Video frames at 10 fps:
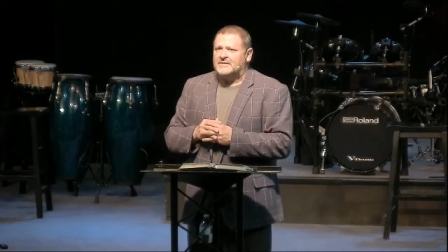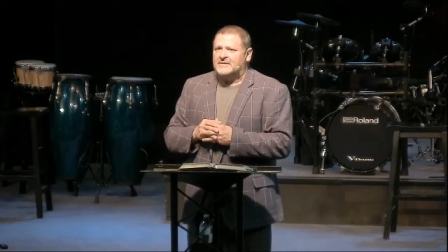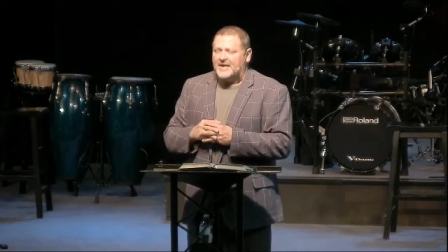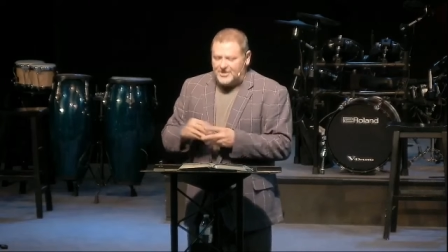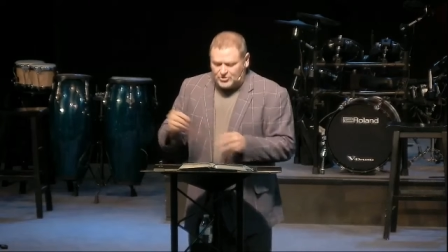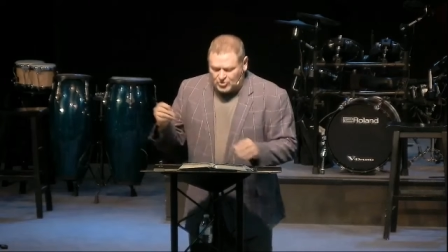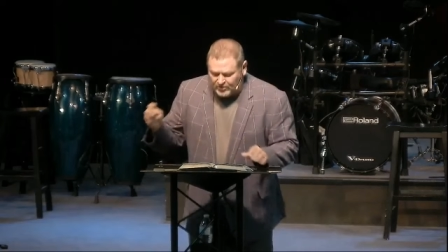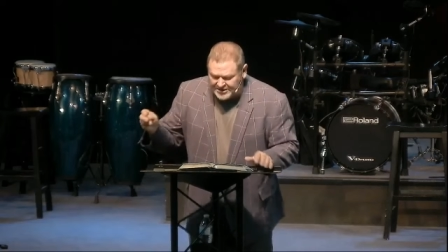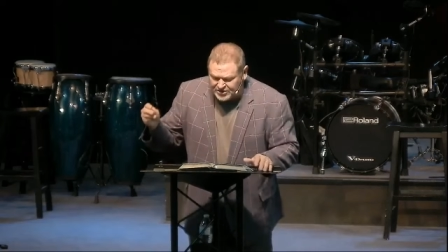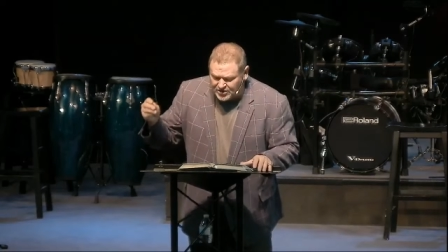And there's a
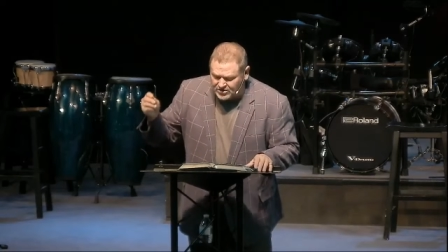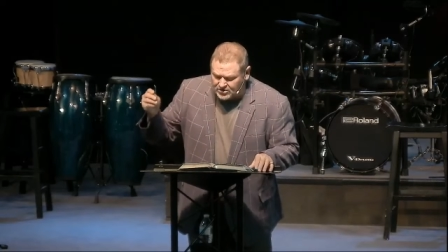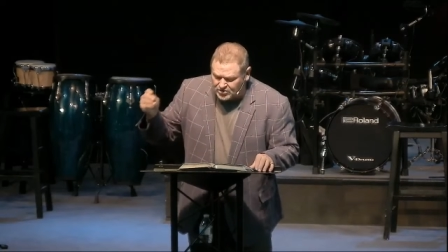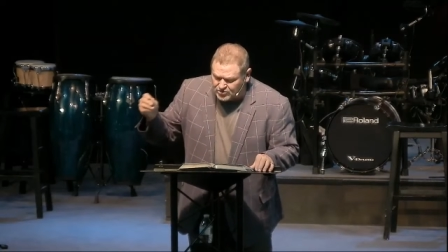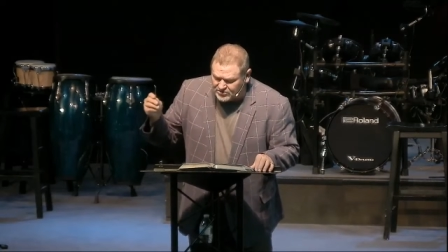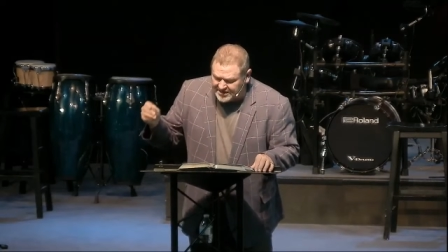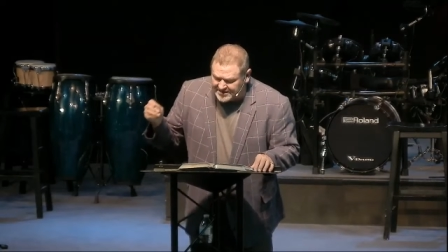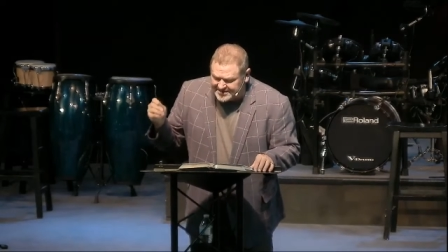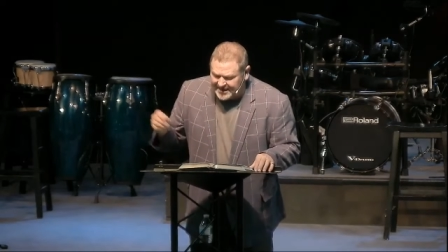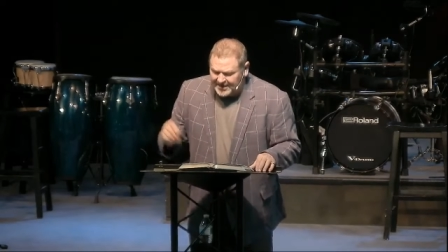reason Luke
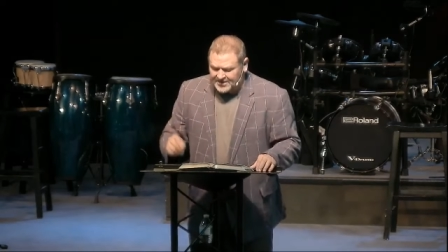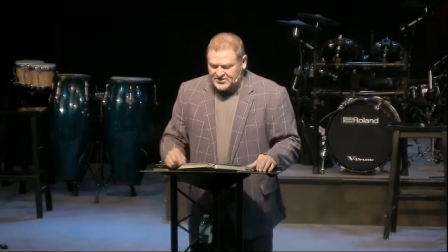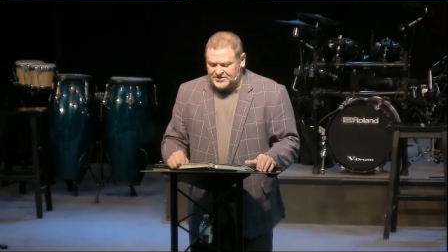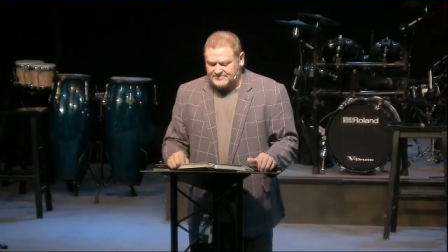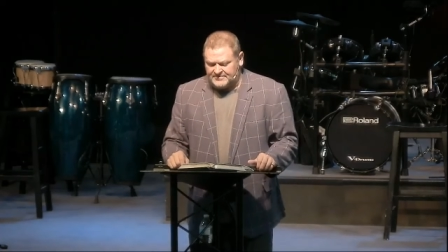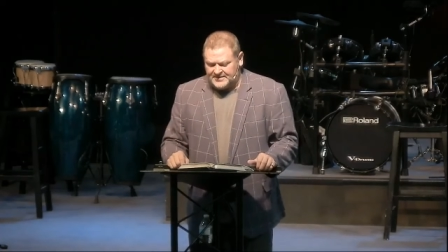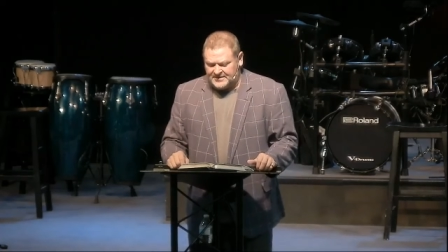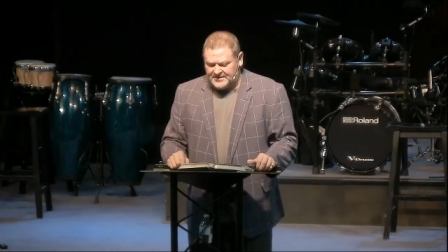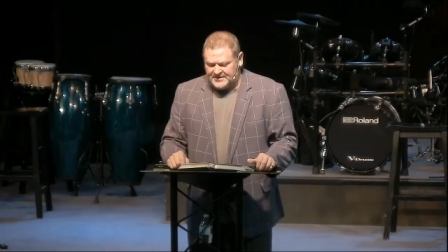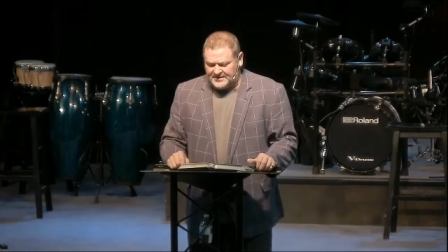didn't tell us.
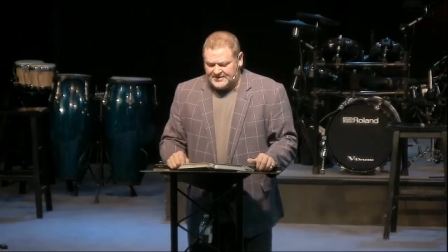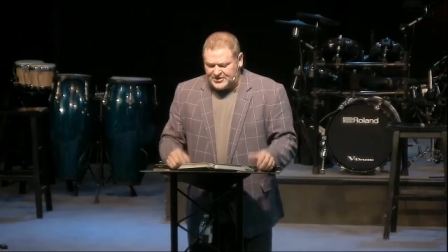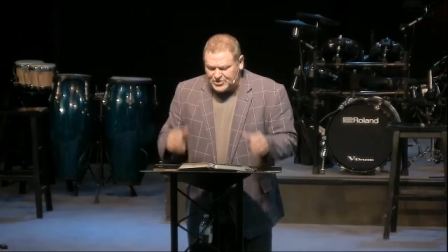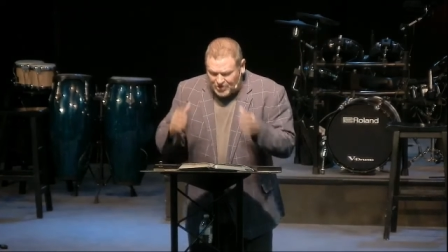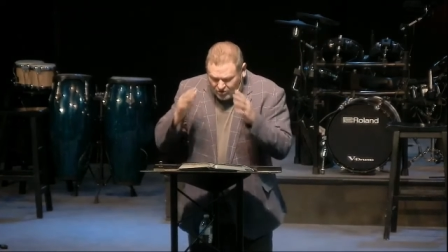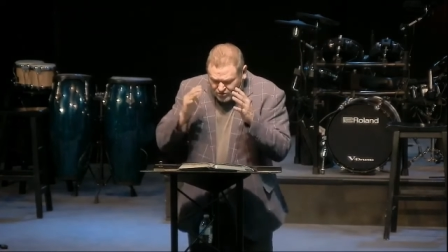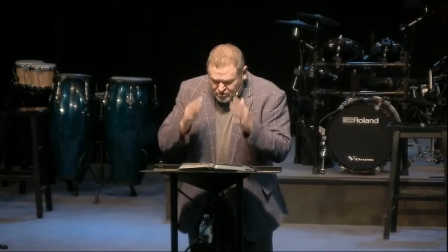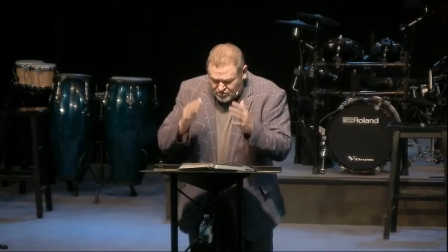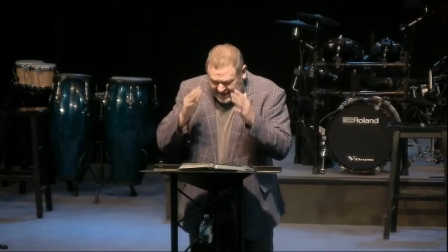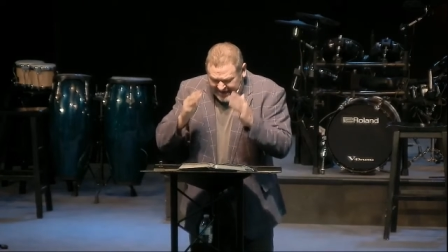Did you know
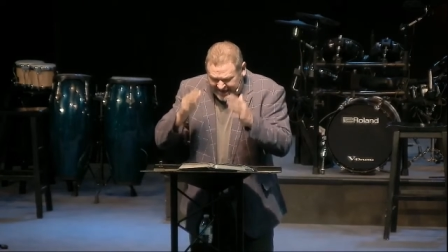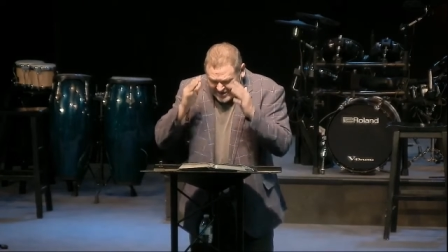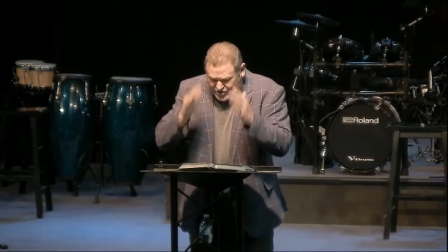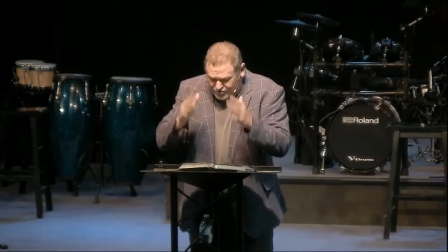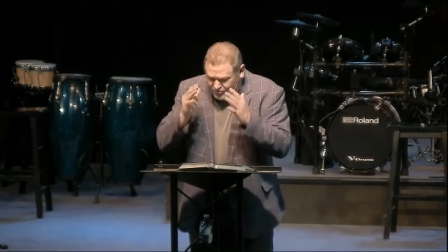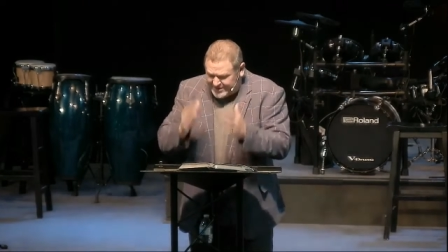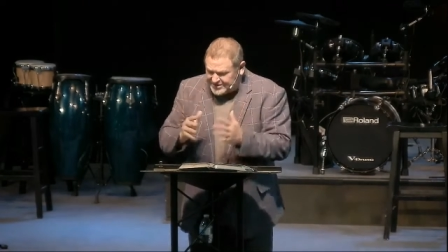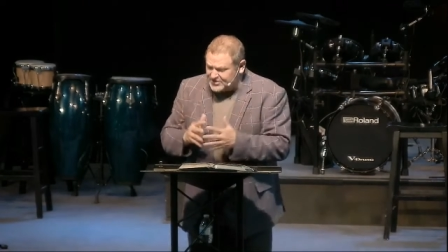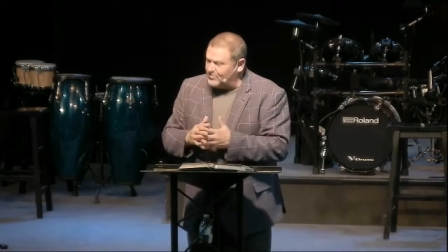Luke had a good reason